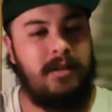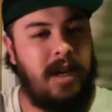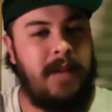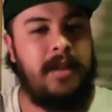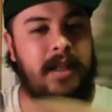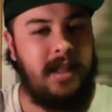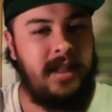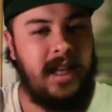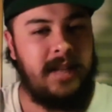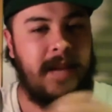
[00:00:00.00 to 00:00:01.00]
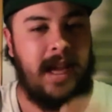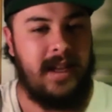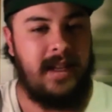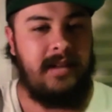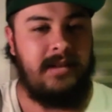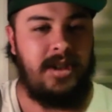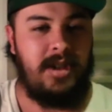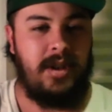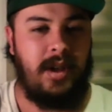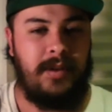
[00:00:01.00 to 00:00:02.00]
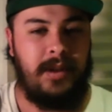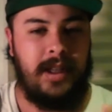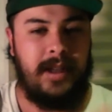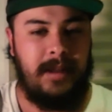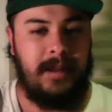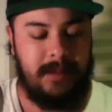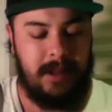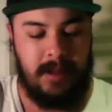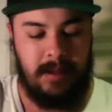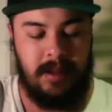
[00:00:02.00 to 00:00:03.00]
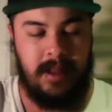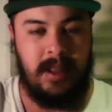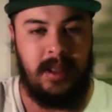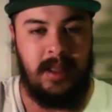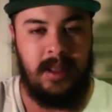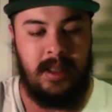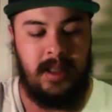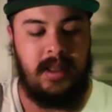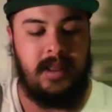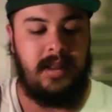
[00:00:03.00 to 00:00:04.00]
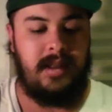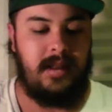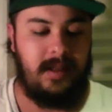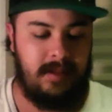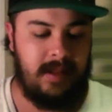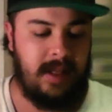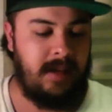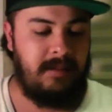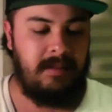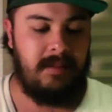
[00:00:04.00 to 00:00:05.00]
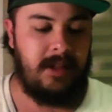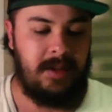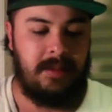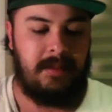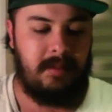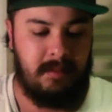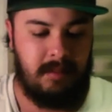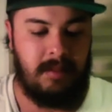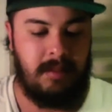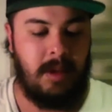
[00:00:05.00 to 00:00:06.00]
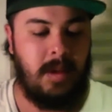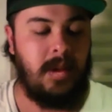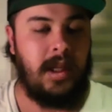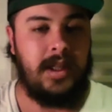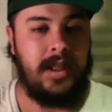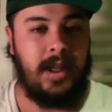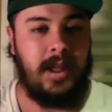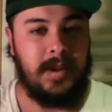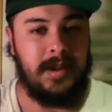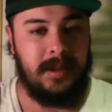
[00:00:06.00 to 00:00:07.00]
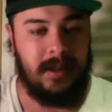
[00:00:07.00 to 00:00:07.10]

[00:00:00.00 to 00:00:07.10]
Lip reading: grab the next packet, shuffle them up too. Then just hold on to those.